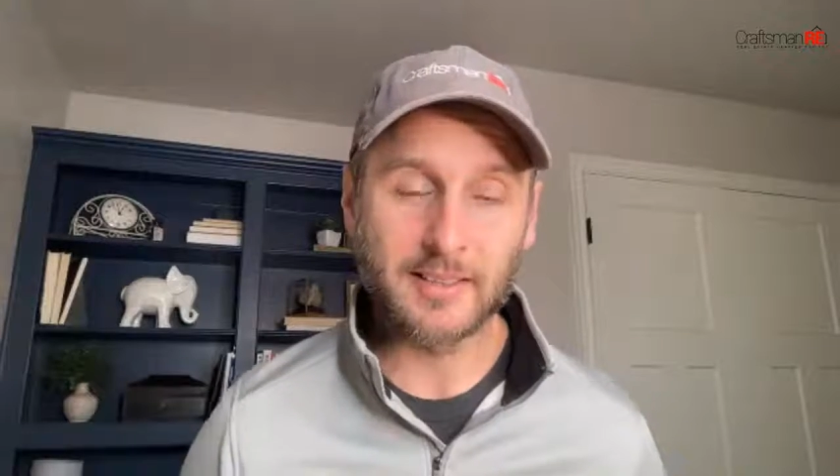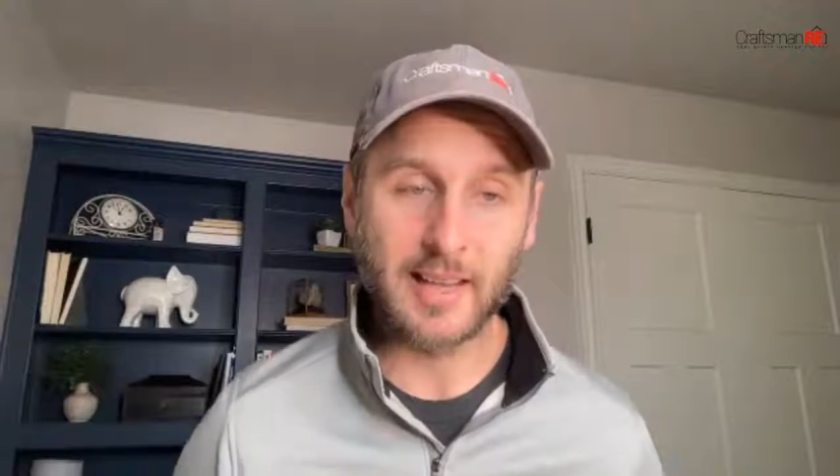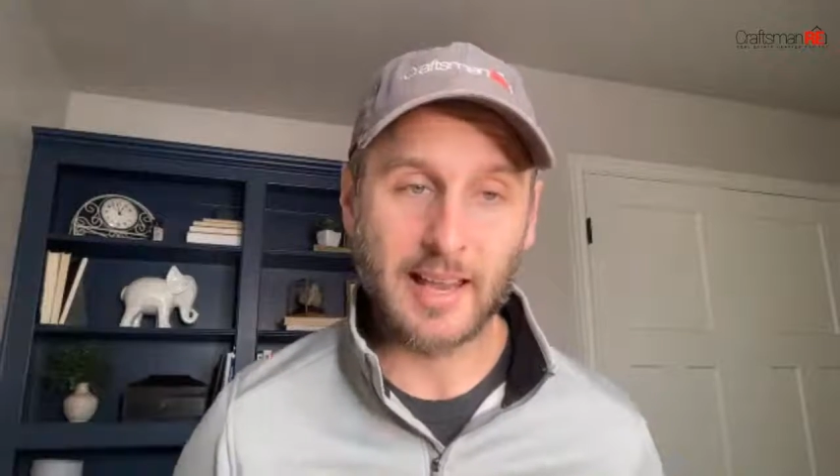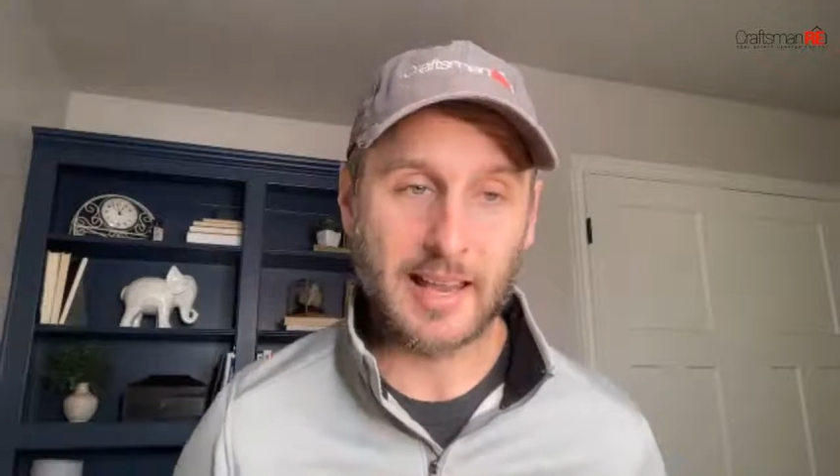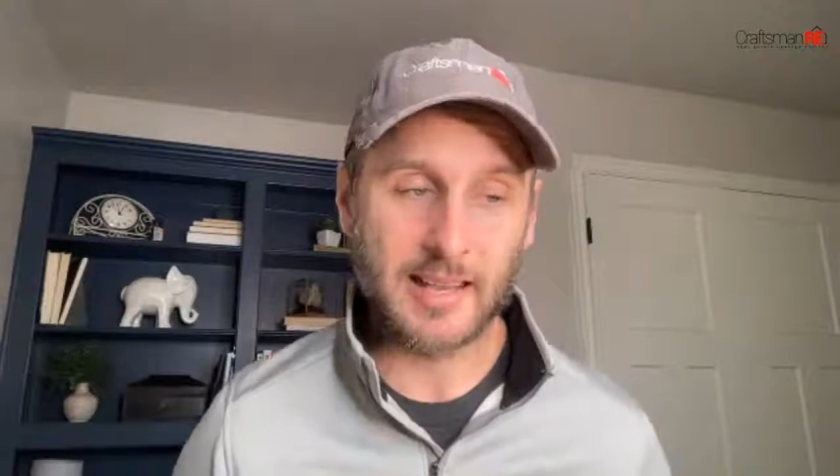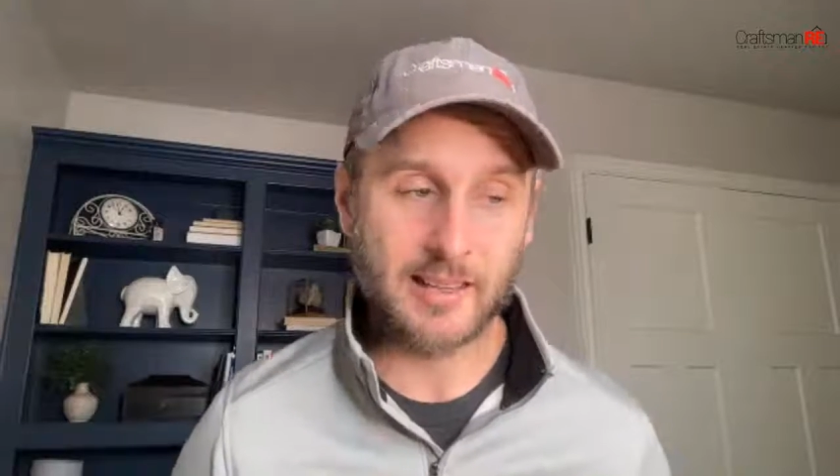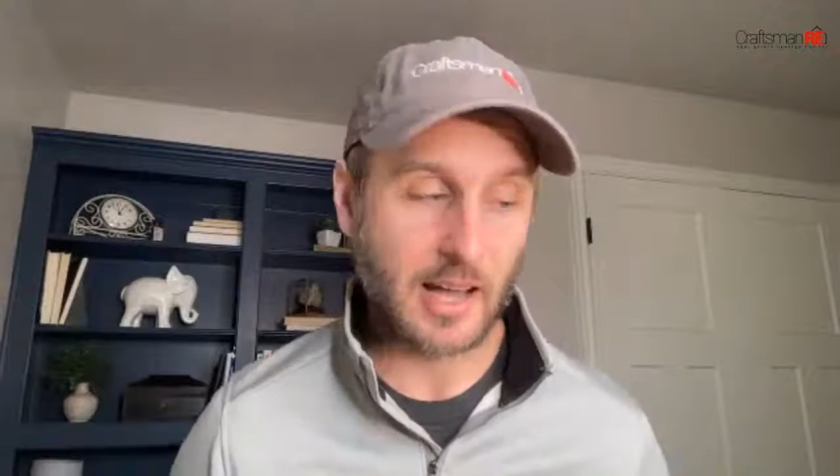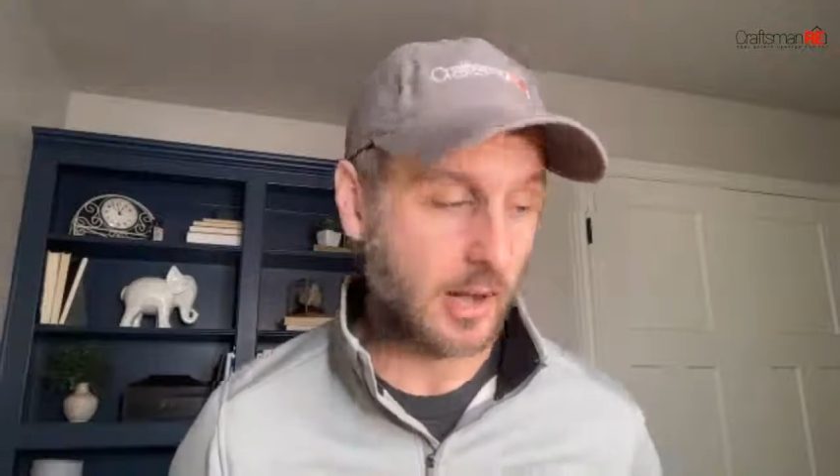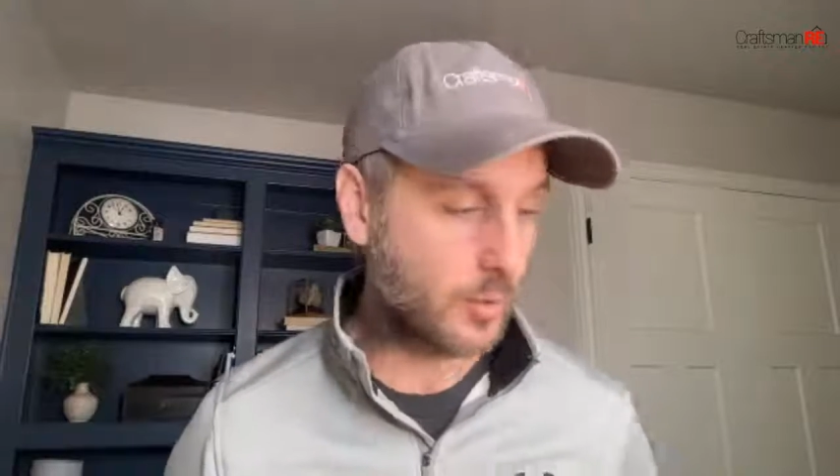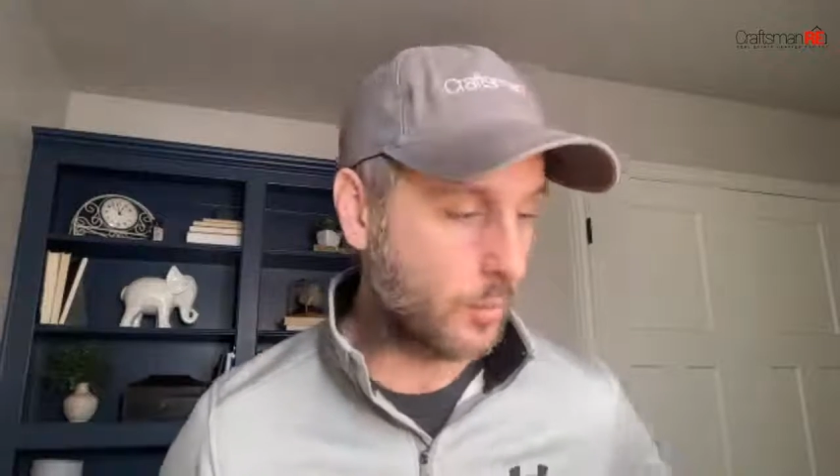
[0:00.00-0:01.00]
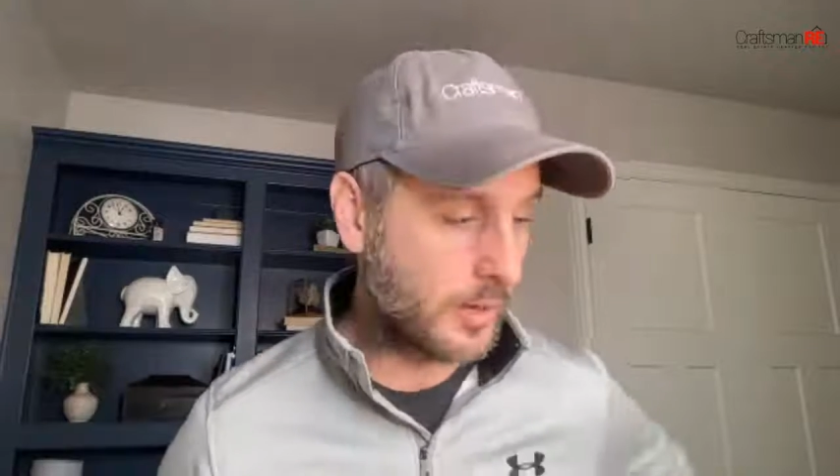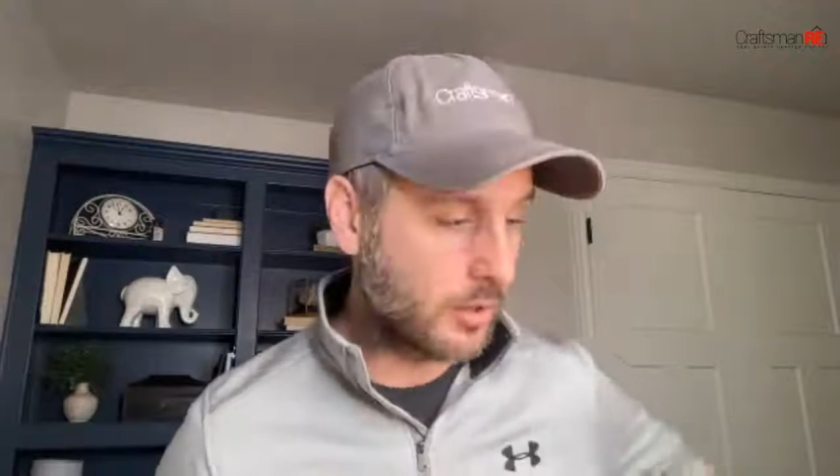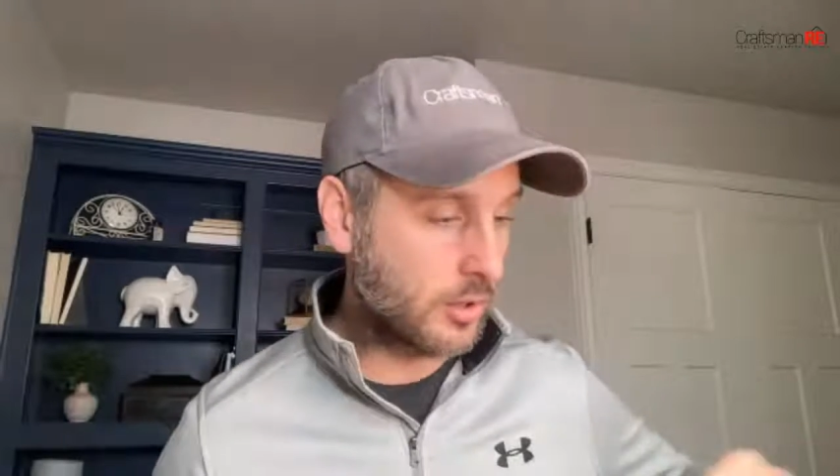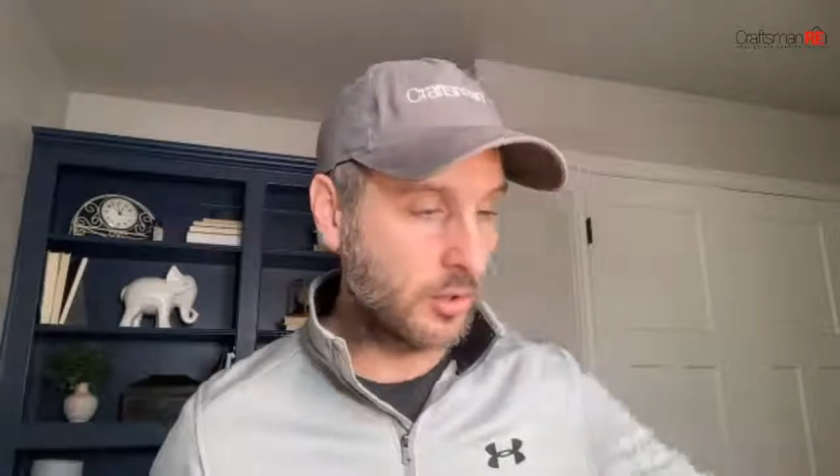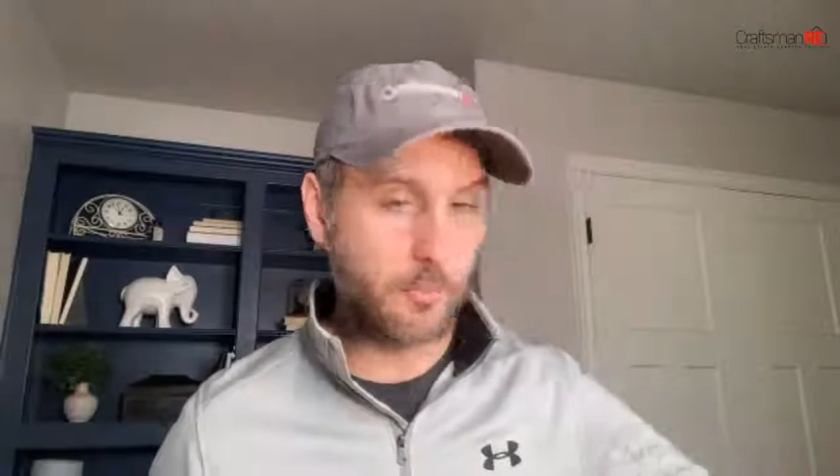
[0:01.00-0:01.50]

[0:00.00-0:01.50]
and I will